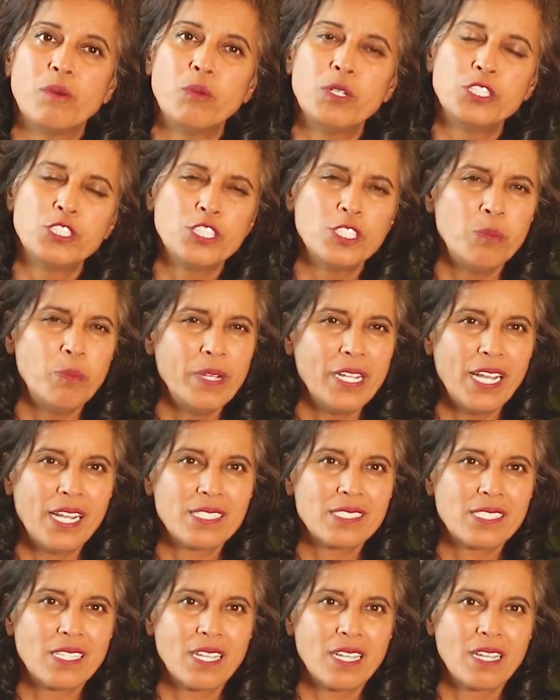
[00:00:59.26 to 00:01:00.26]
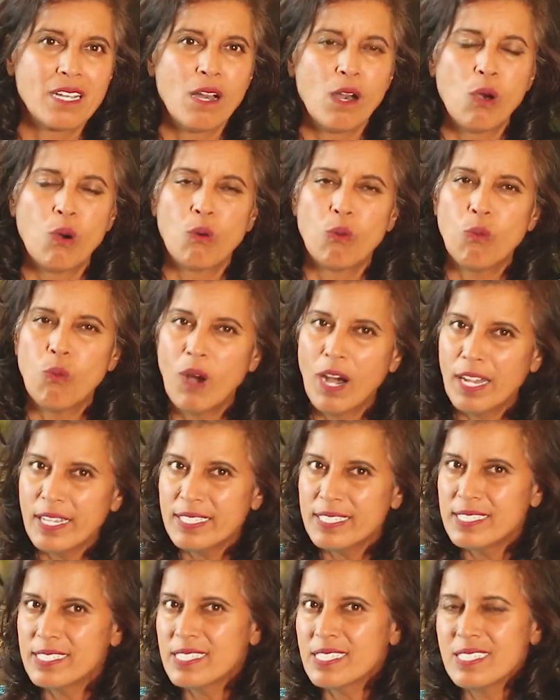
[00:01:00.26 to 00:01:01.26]
we should be asking, why
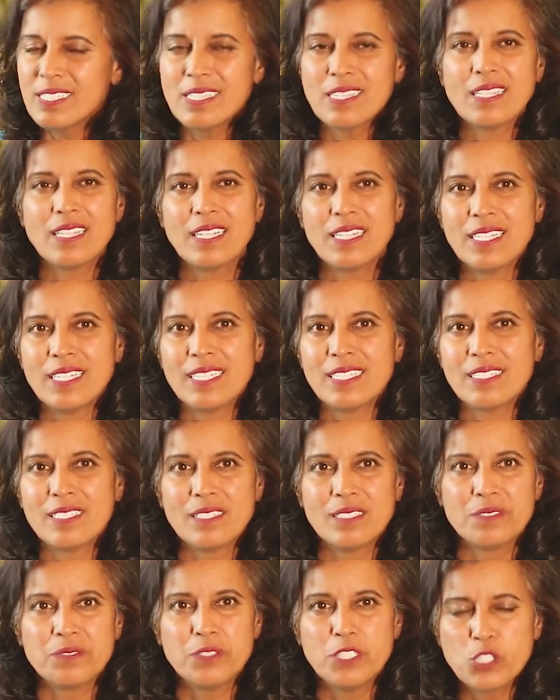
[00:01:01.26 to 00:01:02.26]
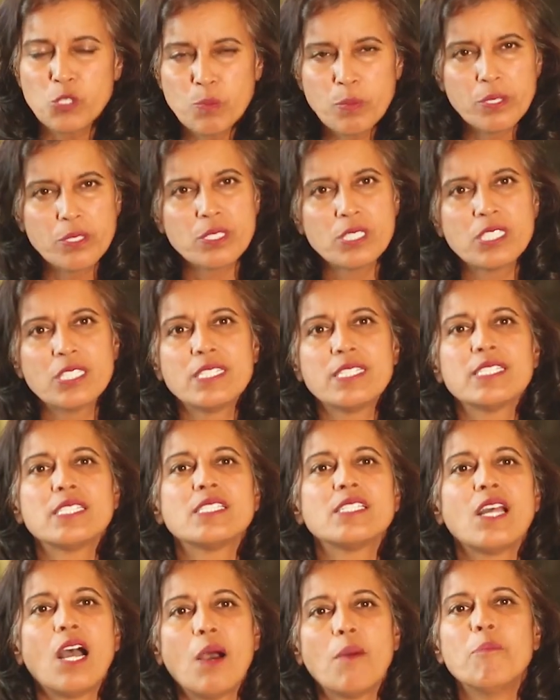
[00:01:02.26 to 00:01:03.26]
is it that this person
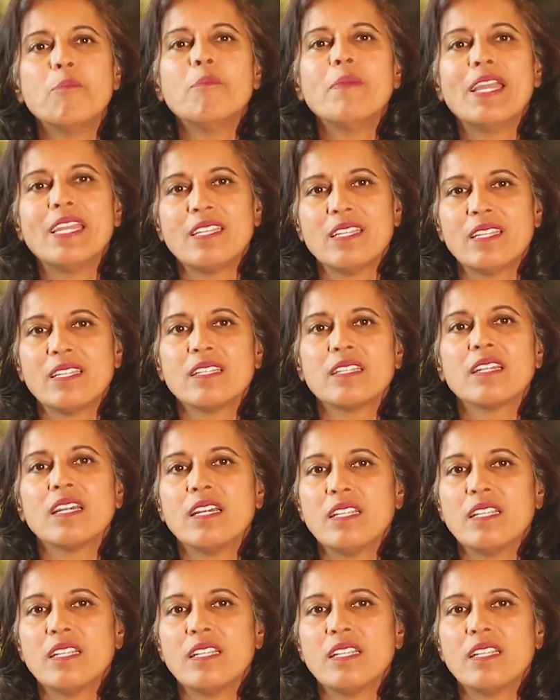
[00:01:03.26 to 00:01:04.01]
is not making